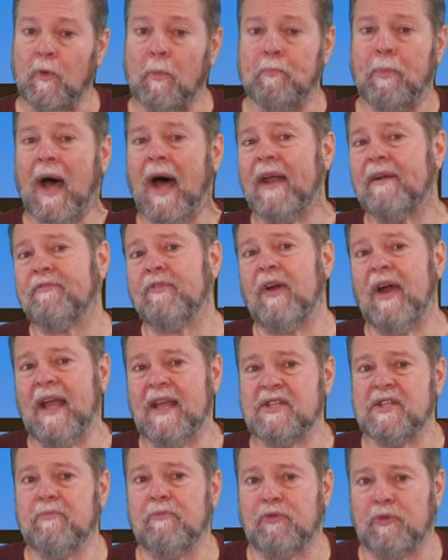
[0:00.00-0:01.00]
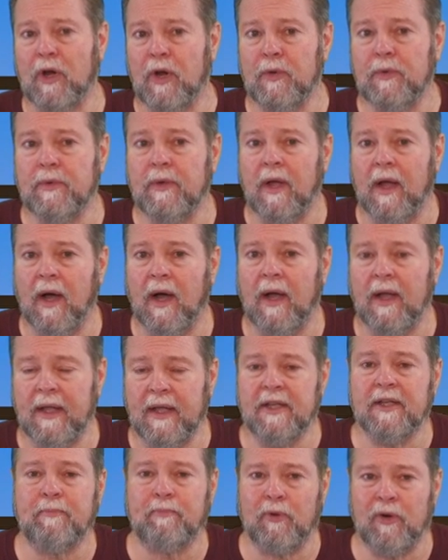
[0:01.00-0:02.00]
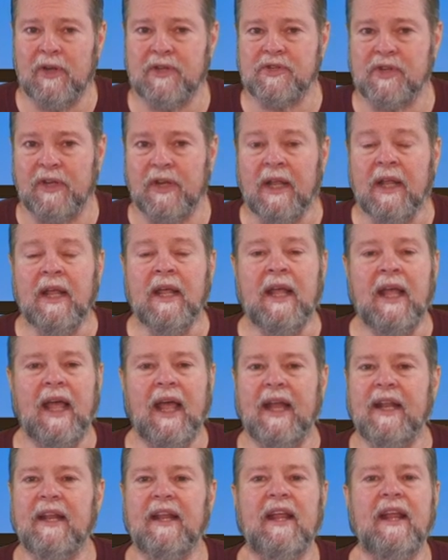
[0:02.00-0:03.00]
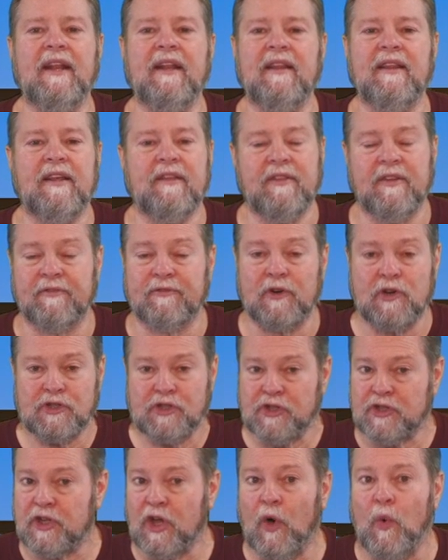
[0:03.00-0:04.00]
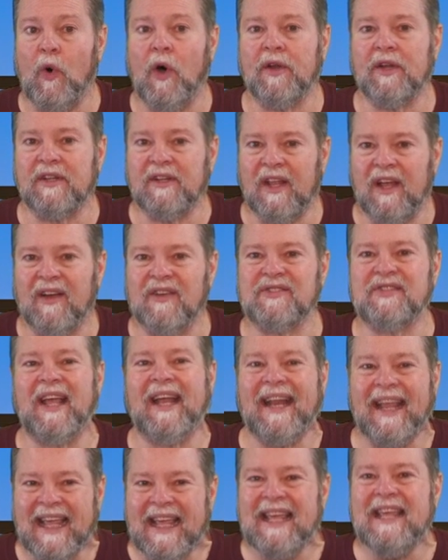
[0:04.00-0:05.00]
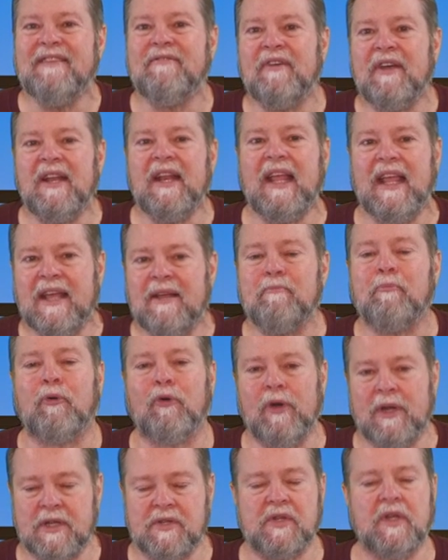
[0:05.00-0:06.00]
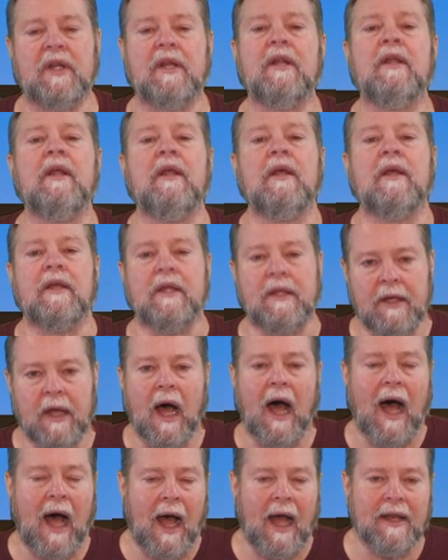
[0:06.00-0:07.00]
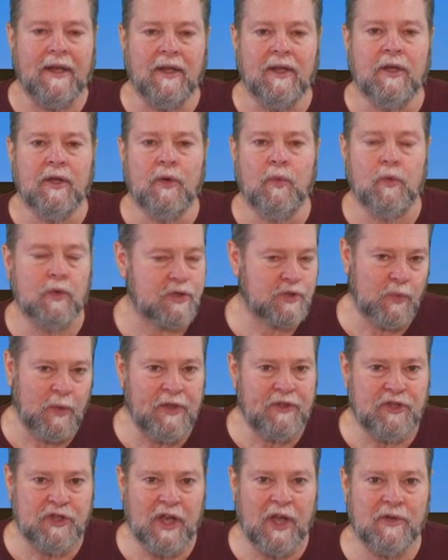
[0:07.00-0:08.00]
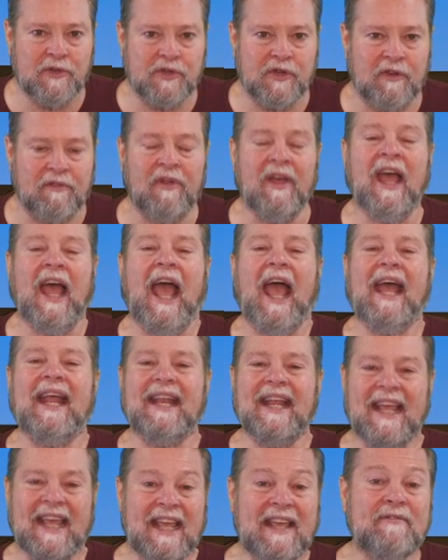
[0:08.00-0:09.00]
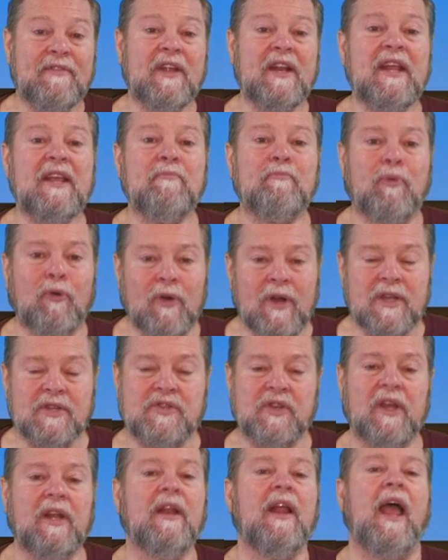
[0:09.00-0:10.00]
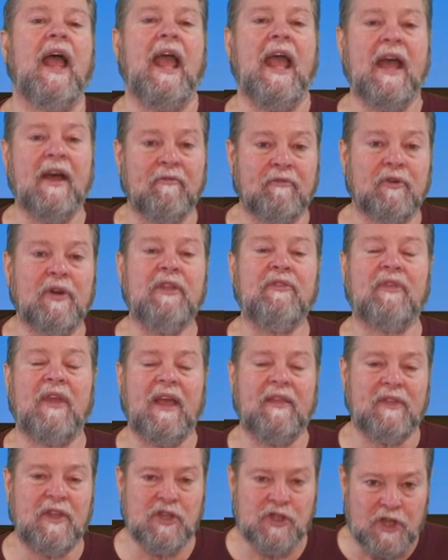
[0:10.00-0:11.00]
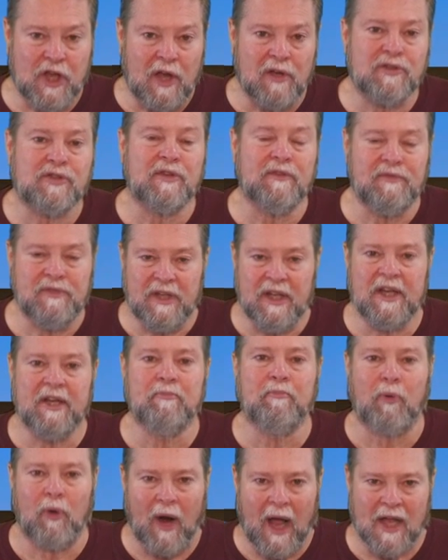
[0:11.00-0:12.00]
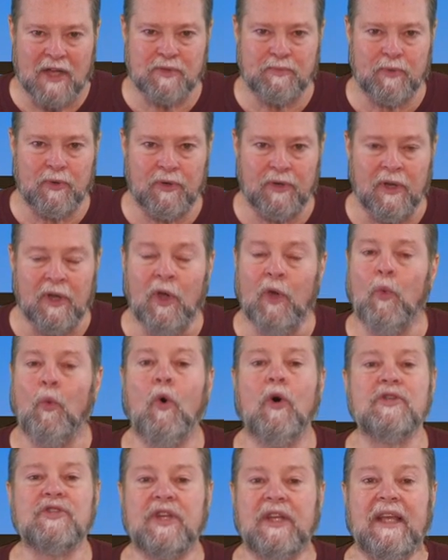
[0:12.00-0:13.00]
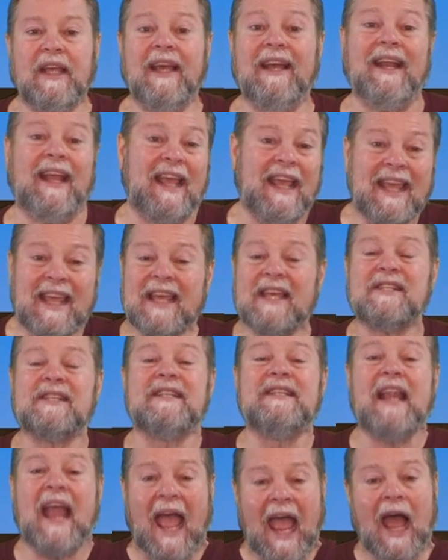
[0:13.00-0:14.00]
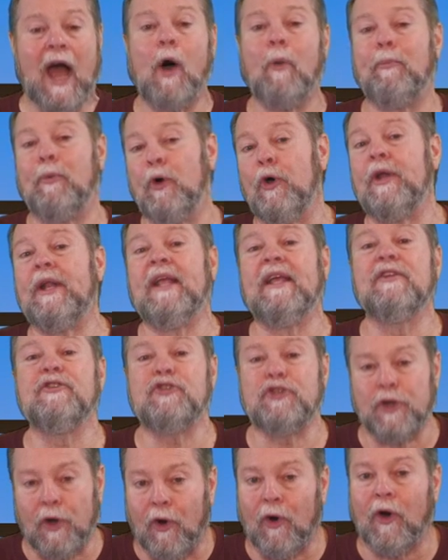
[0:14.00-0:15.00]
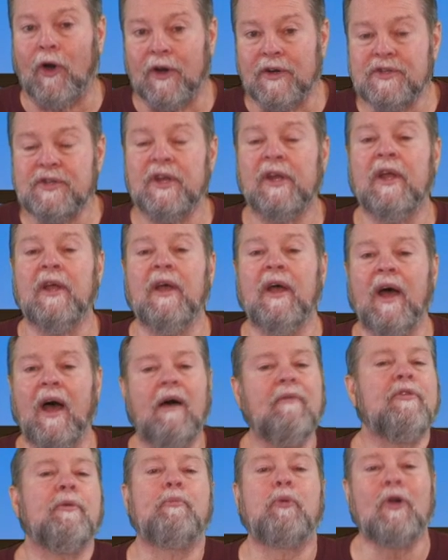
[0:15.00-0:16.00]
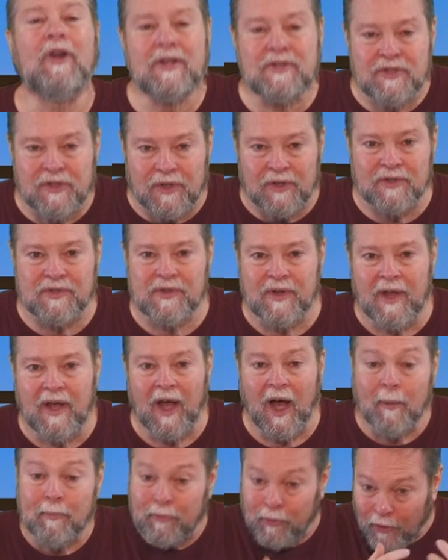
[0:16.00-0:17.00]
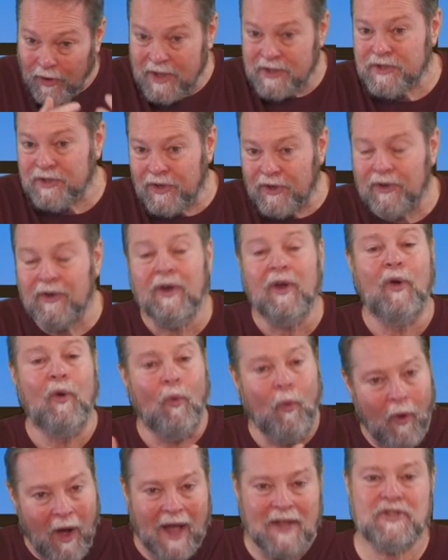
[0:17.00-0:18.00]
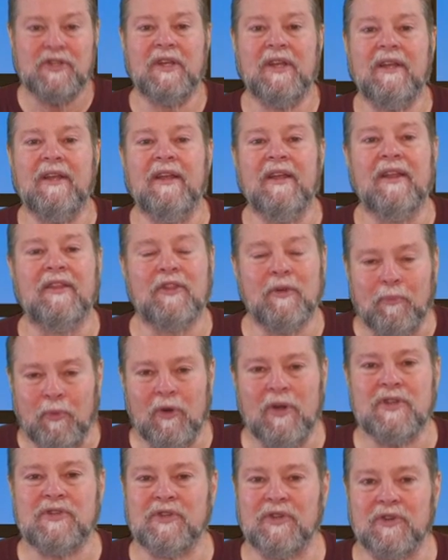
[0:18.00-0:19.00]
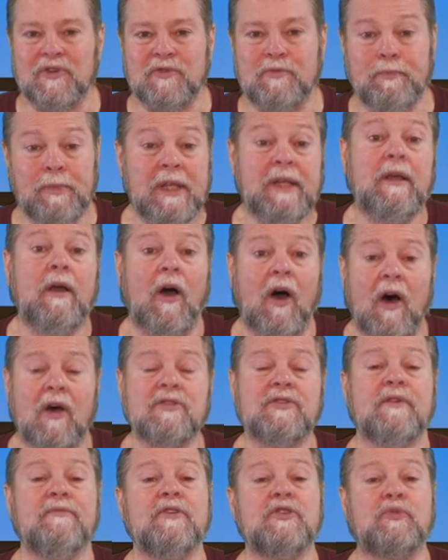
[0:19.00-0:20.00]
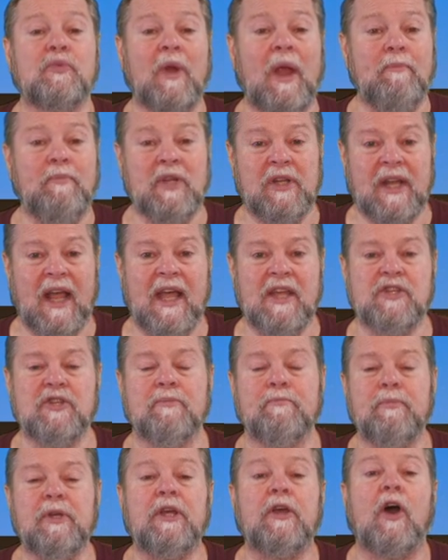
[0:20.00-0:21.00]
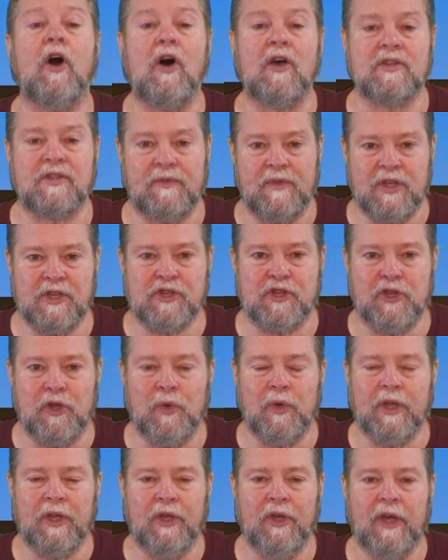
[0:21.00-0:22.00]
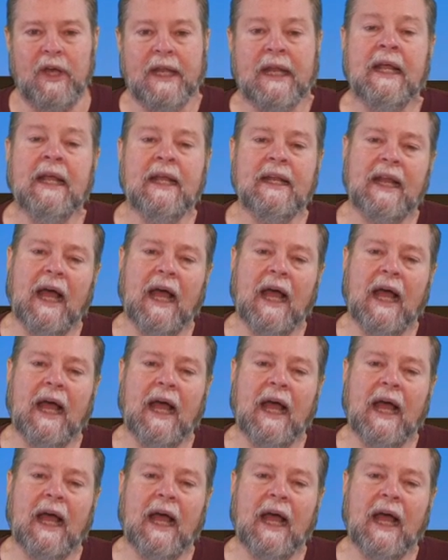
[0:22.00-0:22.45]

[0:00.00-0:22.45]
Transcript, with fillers: Potiphar has him thrown uh, into prison. And, and the, the verses go on to tell us that even in prison, God was with Joseph. And even in prison, everything that Joseph did prospered. Once again, he is now put in charge of the prisoners, a prisoner watching the prisoners because of his reputation, because of his doing good.